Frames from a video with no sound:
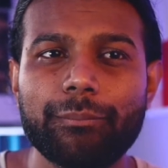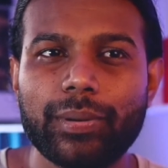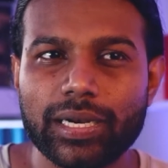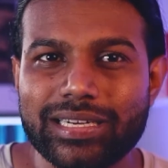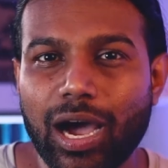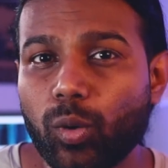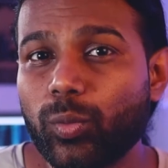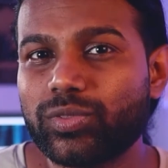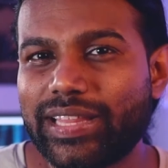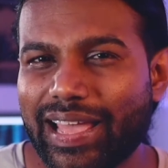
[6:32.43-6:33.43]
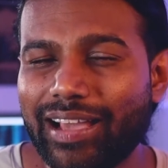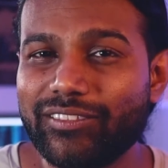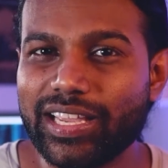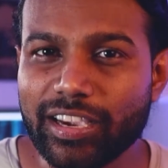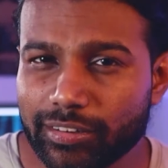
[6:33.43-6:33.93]
but now they
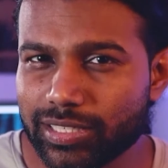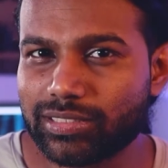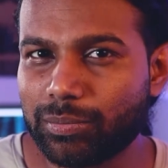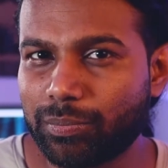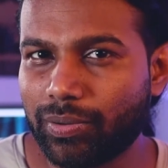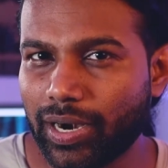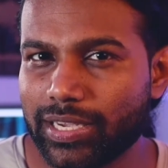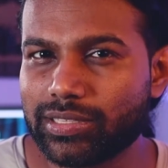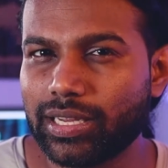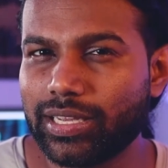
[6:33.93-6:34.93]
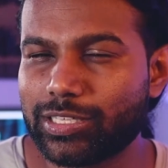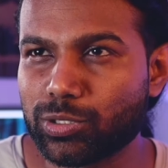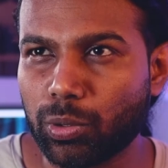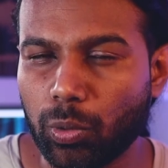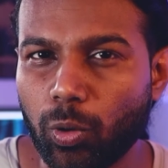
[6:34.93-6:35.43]
have increased the price and
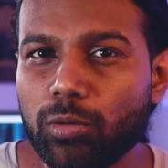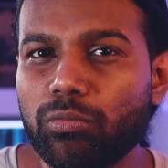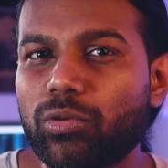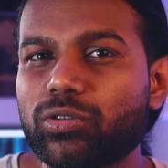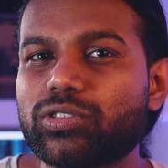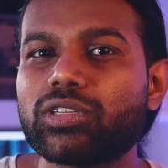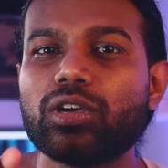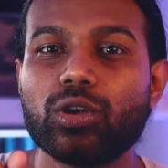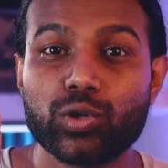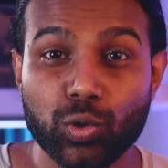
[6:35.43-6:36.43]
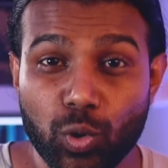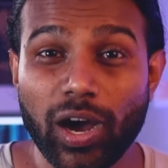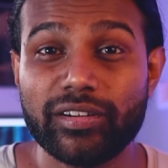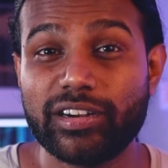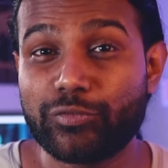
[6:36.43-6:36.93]
it's almost
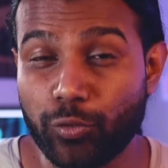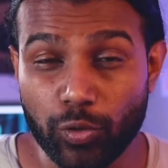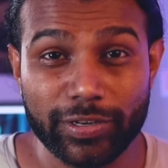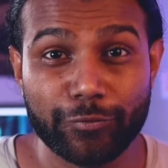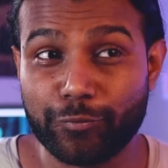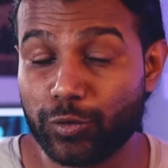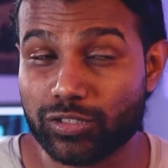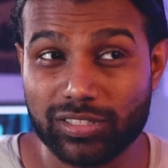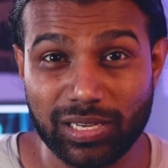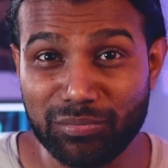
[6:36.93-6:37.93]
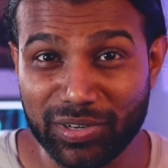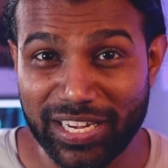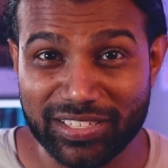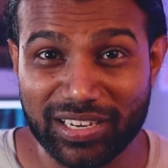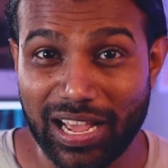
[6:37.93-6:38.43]
240 for some
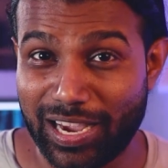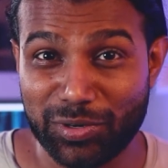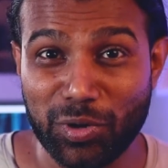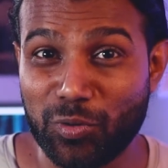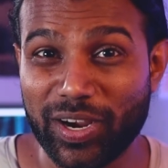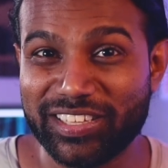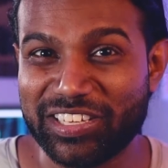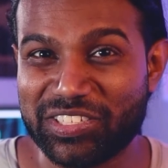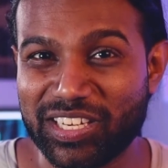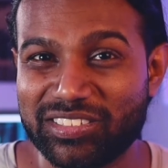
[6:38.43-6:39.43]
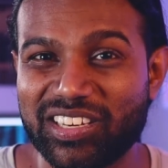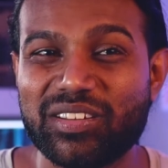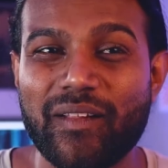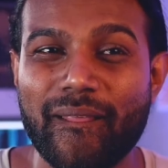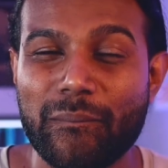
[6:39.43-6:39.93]
reason. I don't know why they changed
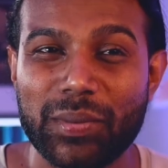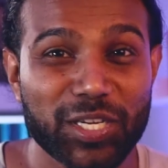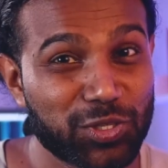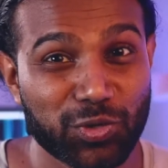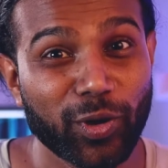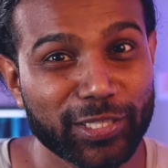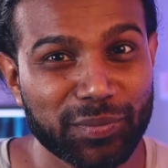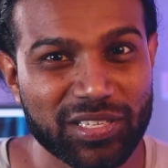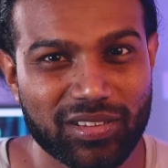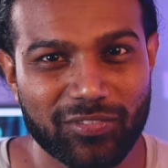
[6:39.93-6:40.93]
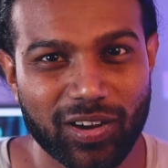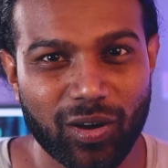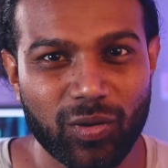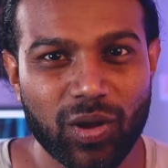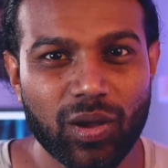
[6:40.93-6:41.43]
it, but it's so expensive
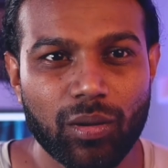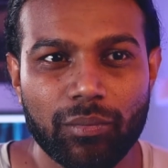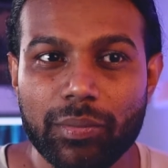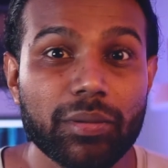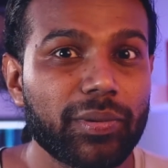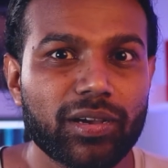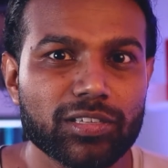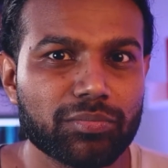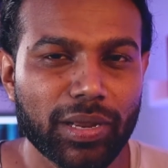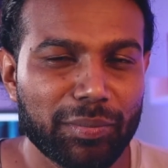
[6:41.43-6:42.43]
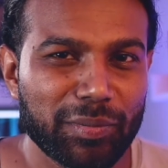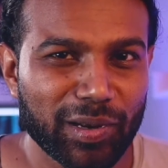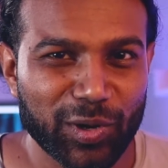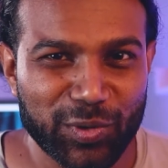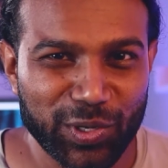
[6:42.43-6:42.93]
now. Maybe because many
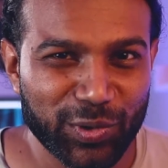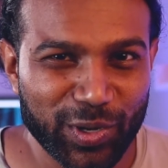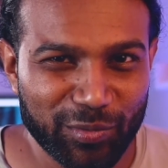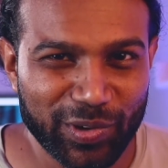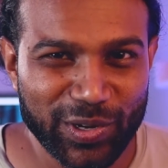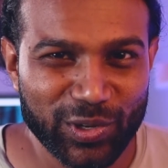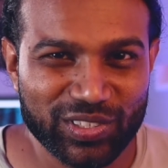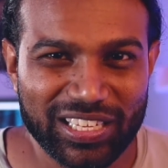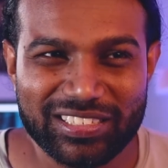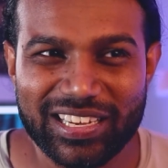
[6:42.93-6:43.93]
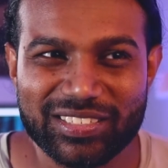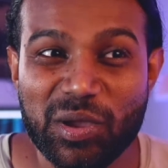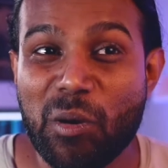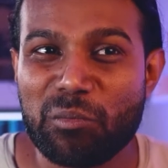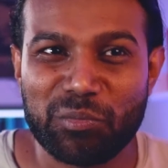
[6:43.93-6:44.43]
people are doing YouTube videos these days,
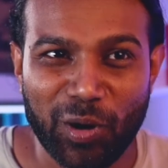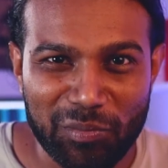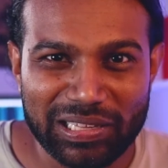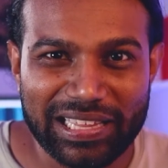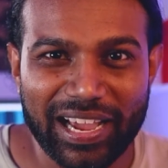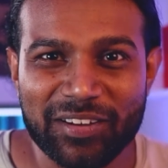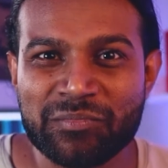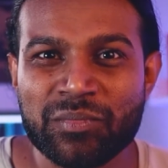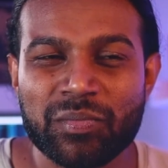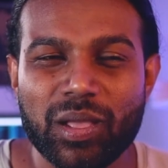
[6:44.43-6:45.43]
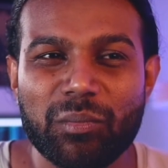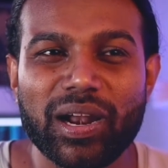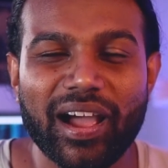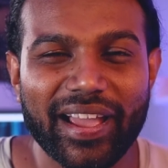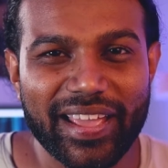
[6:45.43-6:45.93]
probably that.
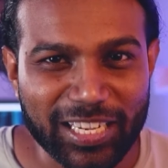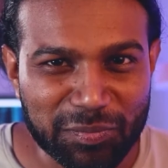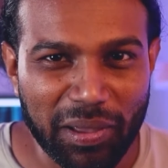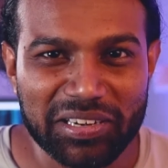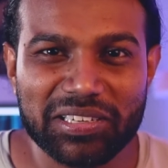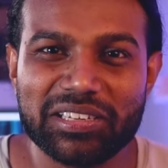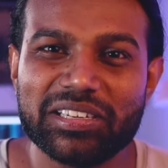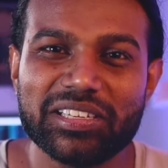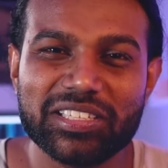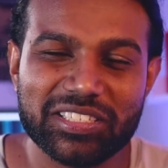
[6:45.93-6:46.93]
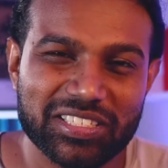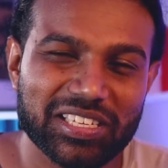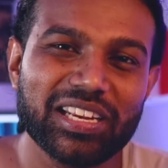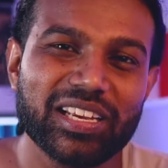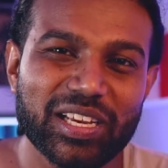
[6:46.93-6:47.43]
But I expected
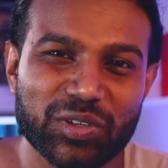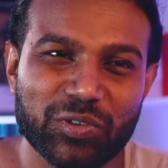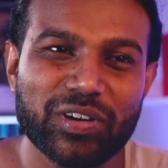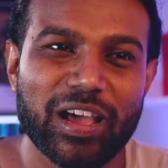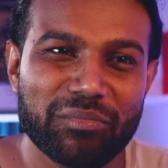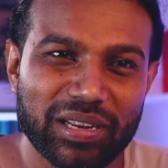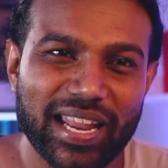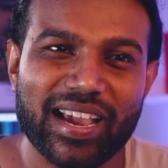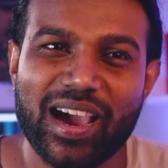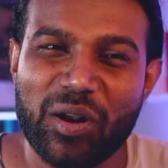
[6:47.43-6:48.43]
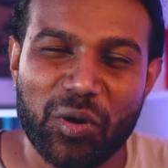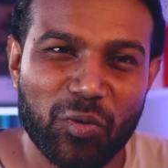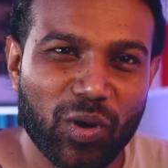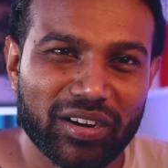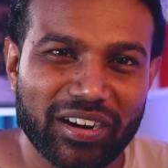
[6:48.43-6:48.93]
still it could have been like, I don't know,
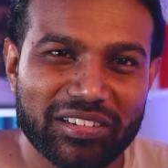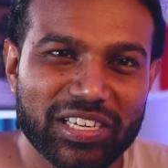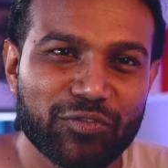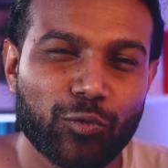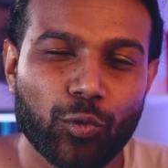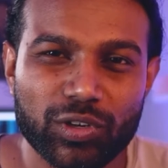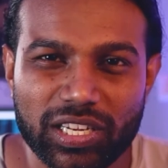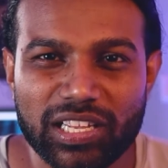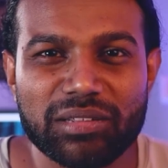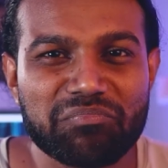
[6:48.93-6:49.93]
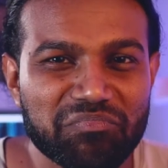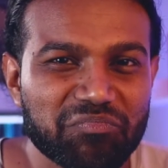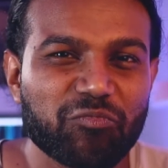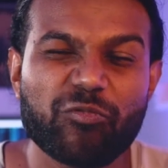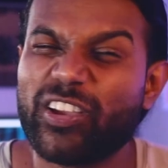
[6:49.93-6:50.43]
140,
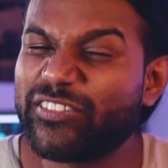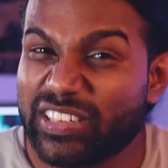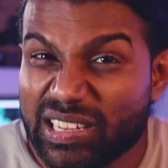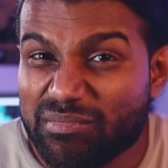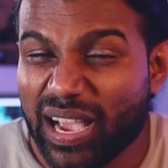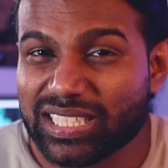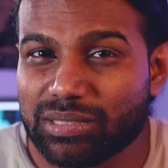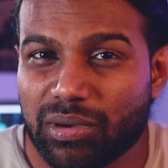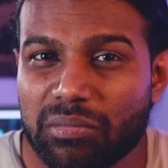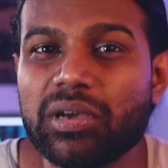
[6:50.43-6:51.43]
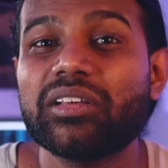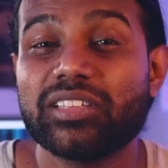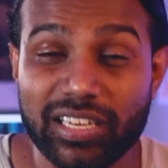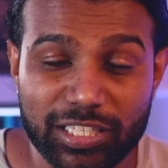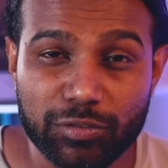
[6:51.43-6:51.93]
50 maximum,
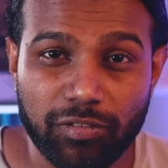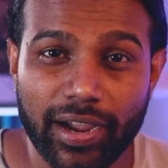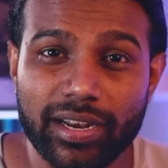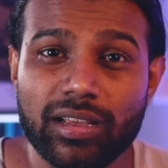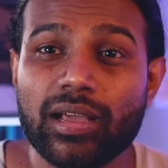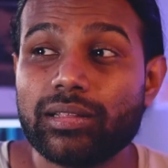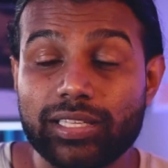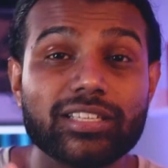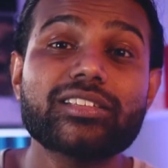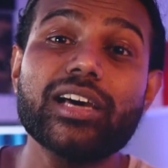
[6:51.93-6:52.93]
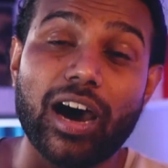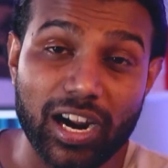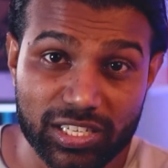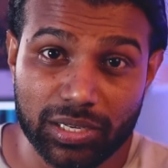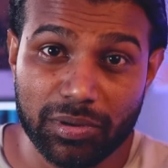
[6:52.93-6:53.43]
then it's fine. This is the
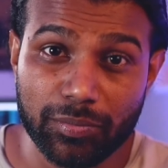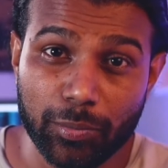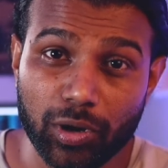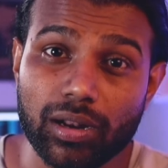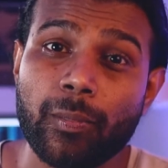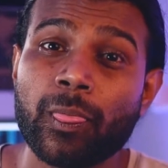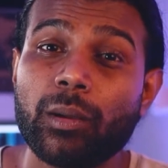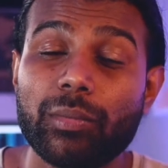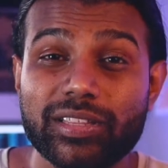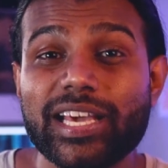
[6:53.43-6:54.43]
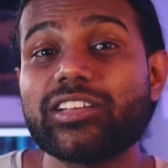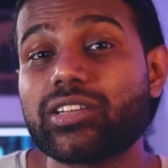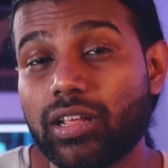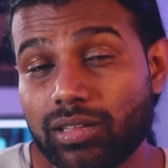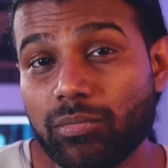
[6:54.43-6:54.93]
RGB model, but there is
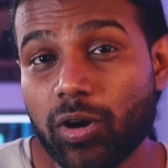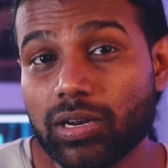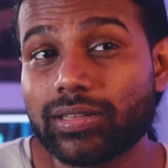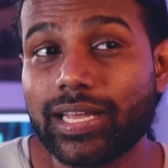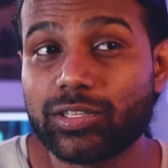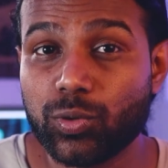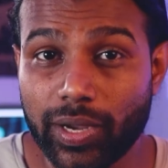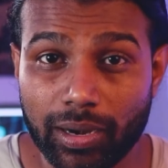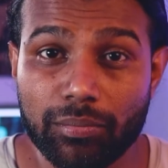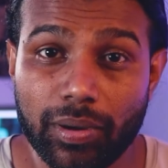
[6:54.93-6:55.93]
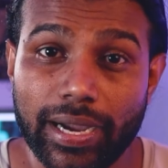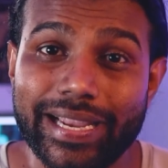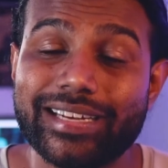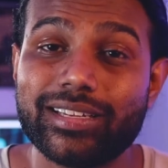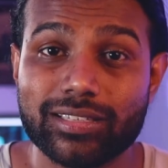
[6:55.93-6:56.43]
another model that you can buy.
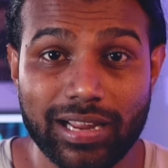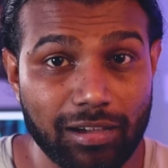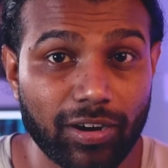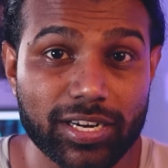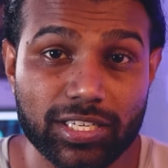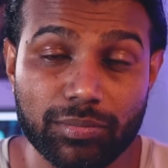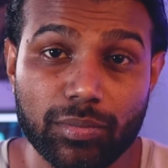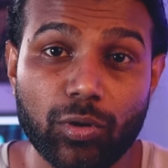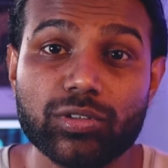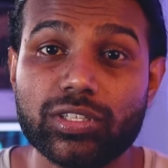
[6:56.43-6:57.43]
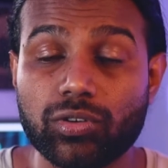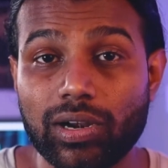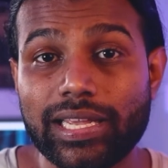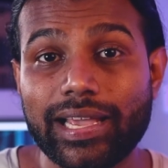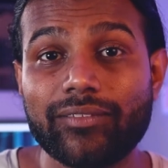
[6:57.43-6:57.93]
It doesn't have RGB modes, it
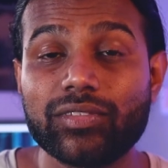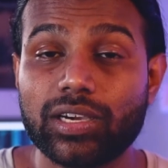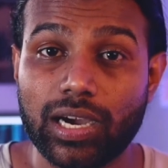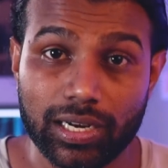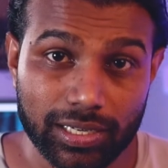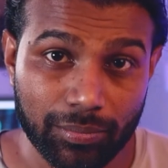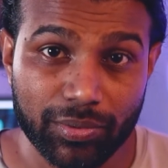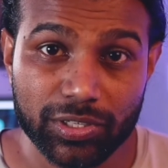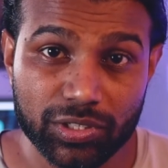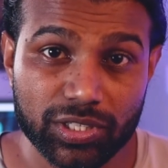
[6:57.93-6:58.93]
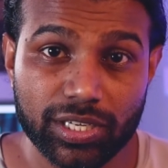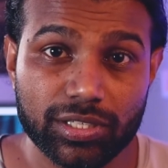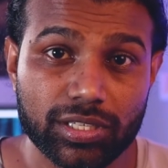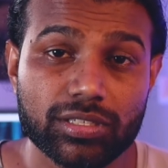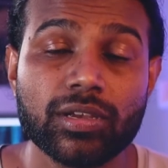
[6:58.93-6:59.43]
only have the color temperature
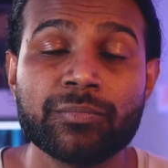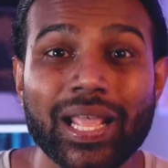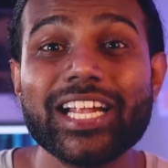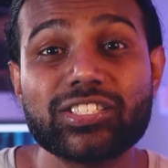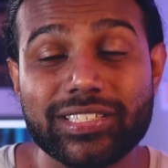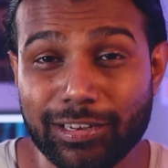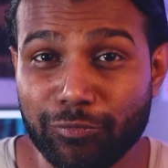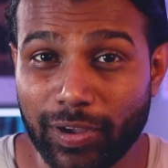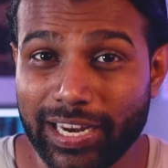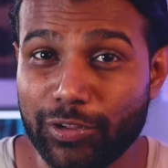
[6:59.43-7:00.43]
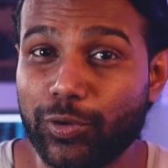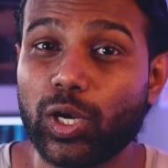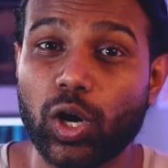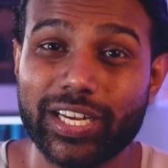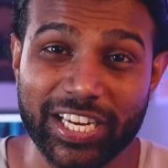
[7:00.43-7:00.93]
changes. It's still fine if you are
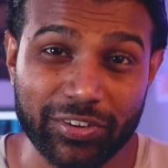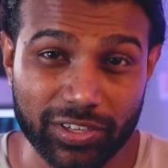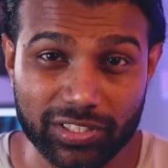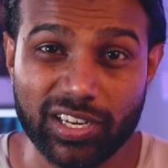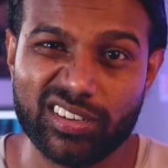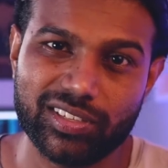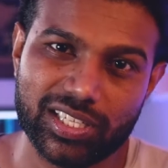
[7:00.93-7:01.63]
not interested in